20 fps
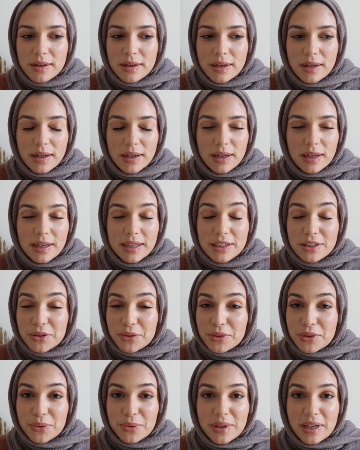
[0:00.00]
I
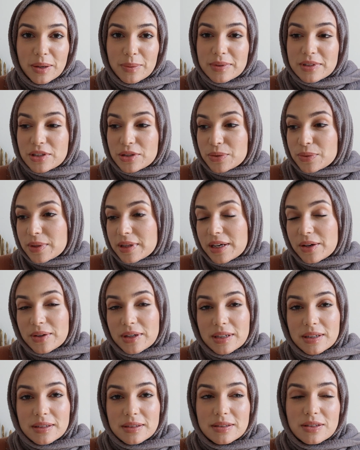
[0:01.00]
don't know what I would do without
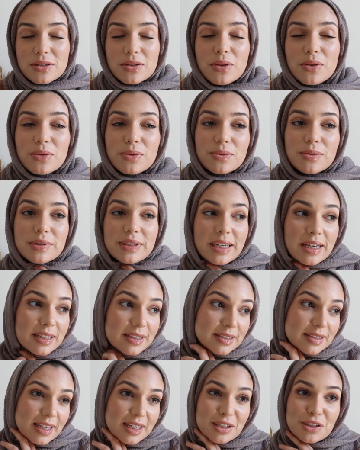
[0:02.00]
it. So
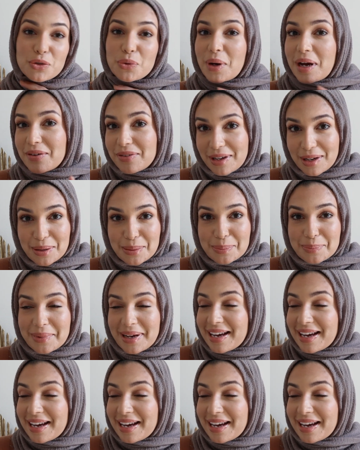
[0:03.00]
yes, I do have help.